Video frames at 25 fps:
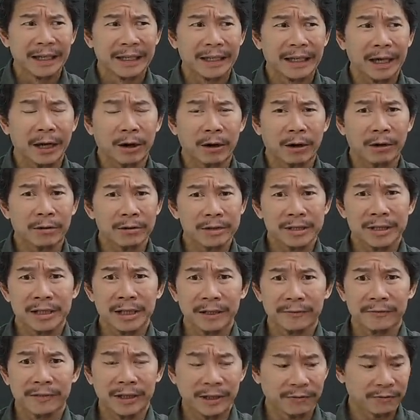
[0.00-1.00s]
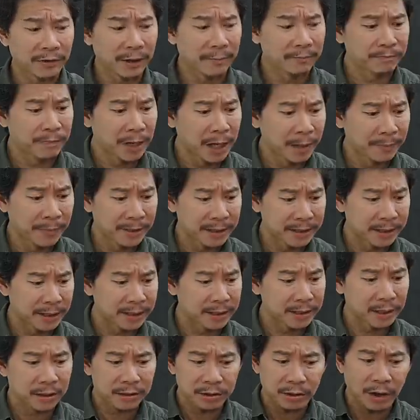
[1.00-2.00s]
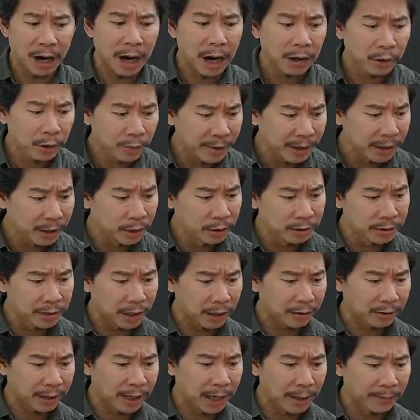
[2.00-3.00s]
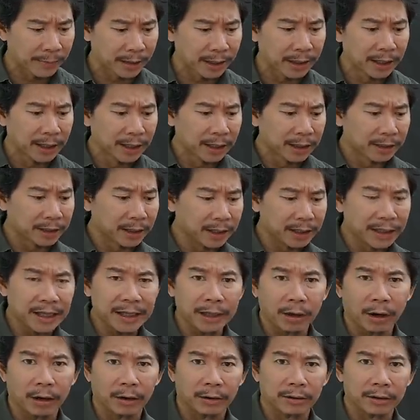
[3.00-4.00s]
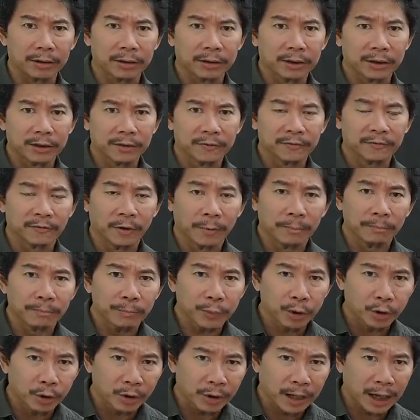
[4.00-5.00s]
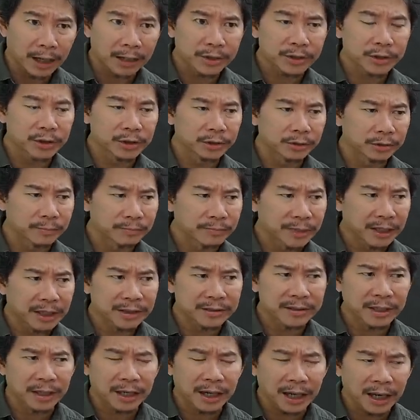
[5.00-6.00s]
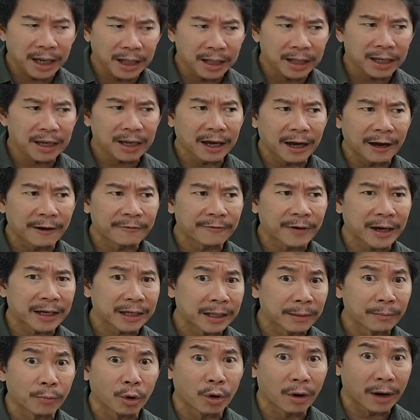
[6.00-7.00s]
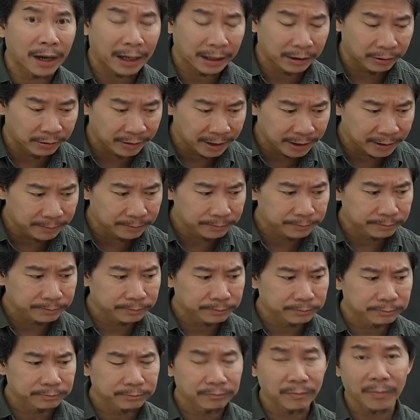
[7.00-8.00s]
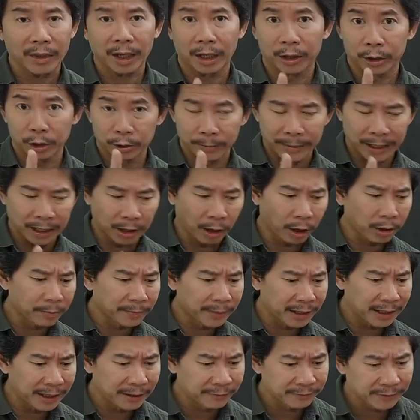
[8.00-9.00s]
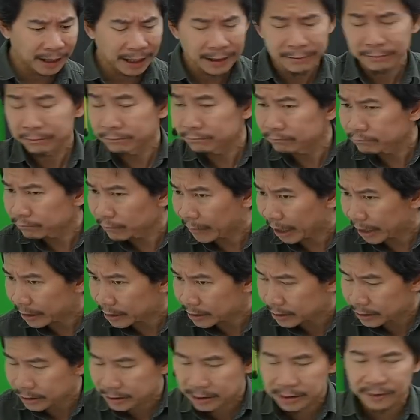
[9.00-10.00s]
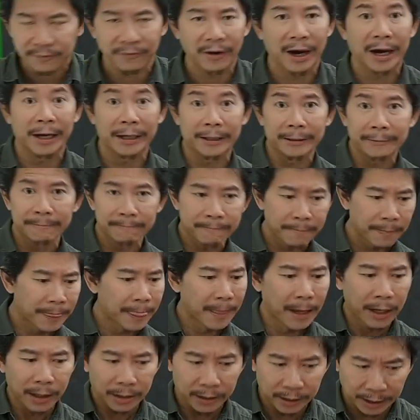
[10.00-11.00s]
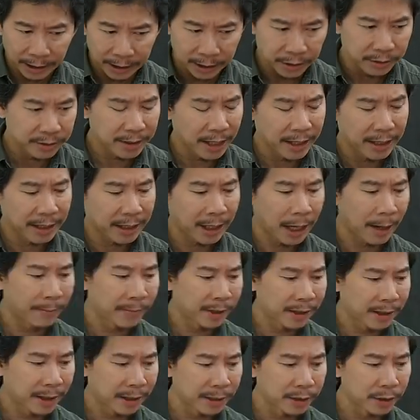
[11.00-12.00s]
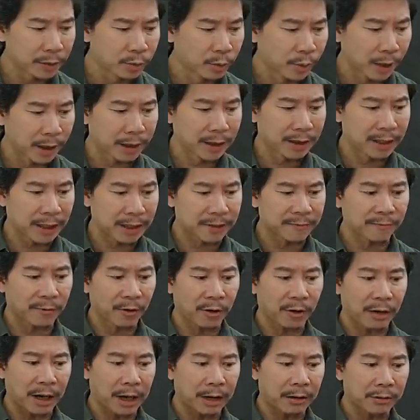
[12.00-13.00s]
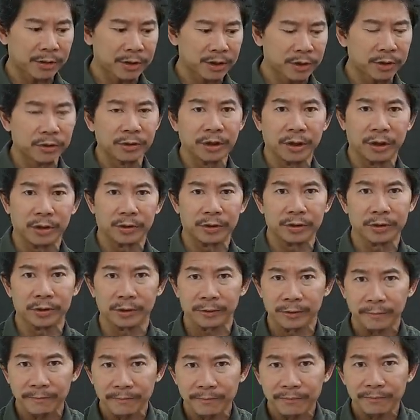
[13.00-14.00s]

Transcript: They all serve different purposes. So how do we use our camera? The Nikon for product shoot, because the color, I find them more accurate. You may not believe that, but it's fine. You can use any camera that you want. That's for our studio shoot.